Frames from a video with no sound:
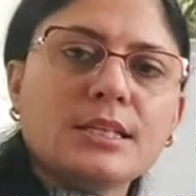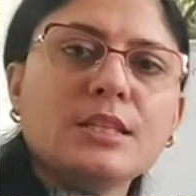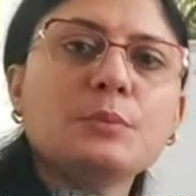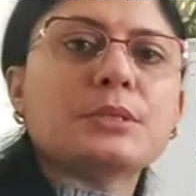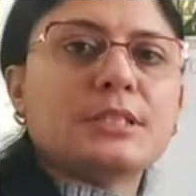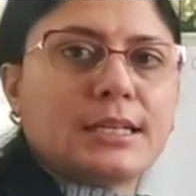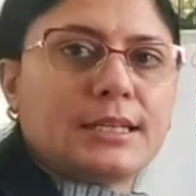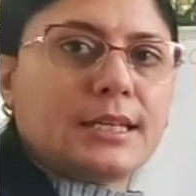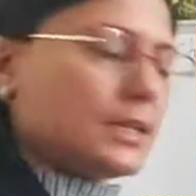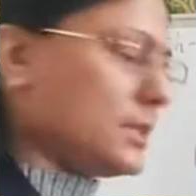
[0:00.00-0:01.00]
in
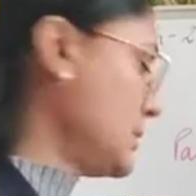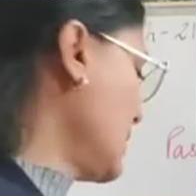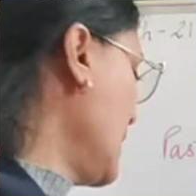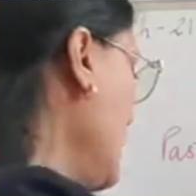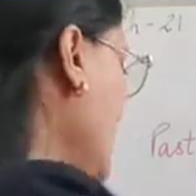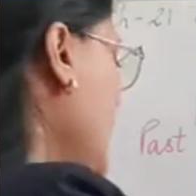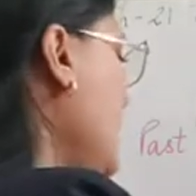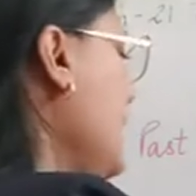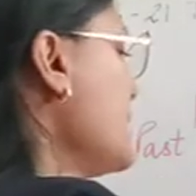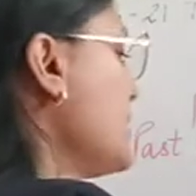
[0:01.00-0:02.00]
present tense.
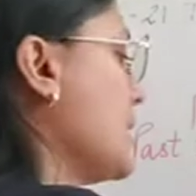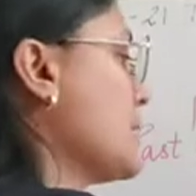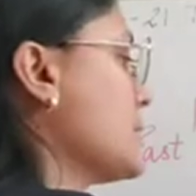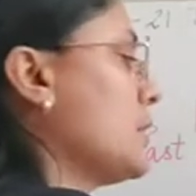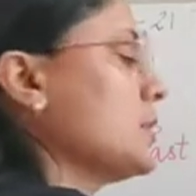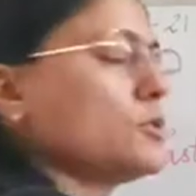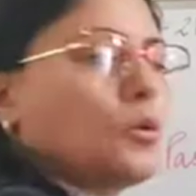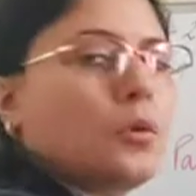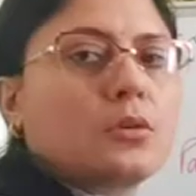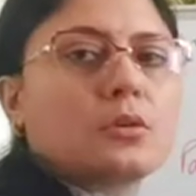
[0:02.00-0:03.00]
He sings a
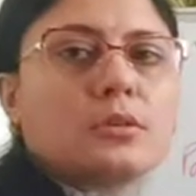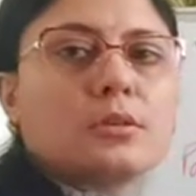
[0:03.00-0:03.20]
song.